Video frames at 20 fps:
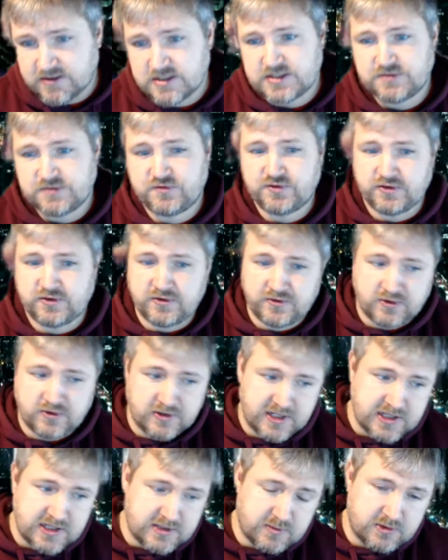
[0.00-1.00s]
for
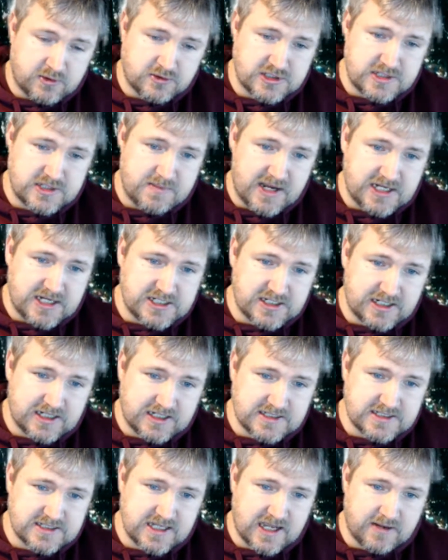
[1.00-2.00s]
in the automation
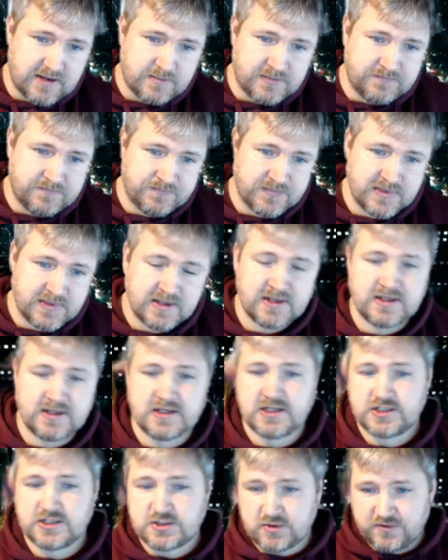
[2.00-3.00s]
landscape.
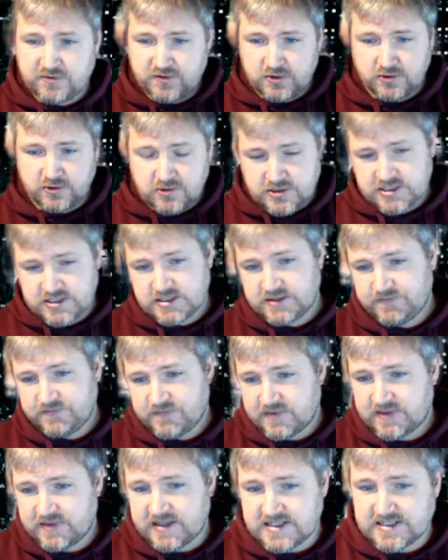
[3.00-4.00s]
So of course,
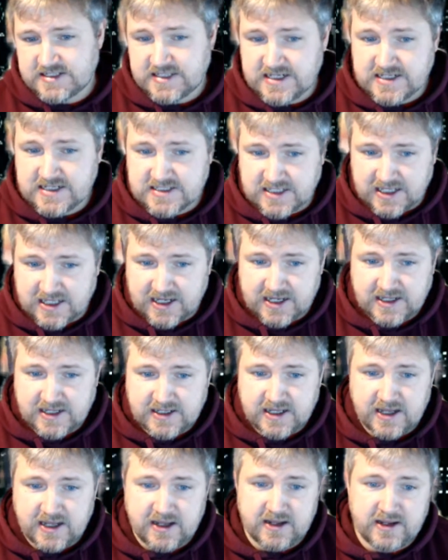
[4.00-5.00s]
there's things like
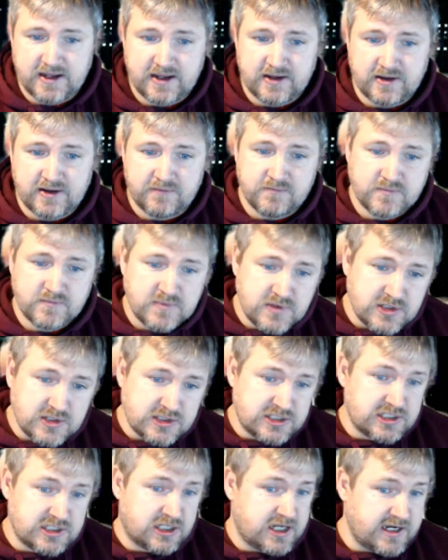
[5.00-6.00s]

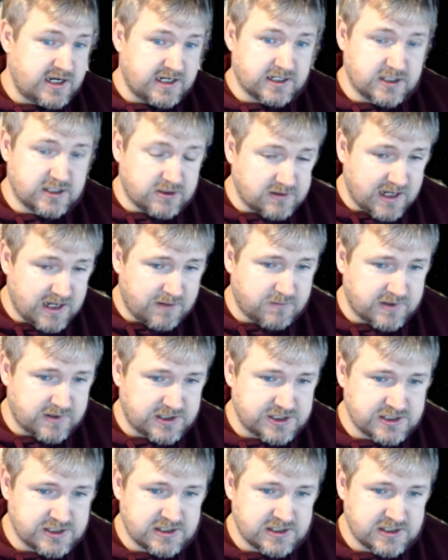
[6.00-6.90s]
learning a new language.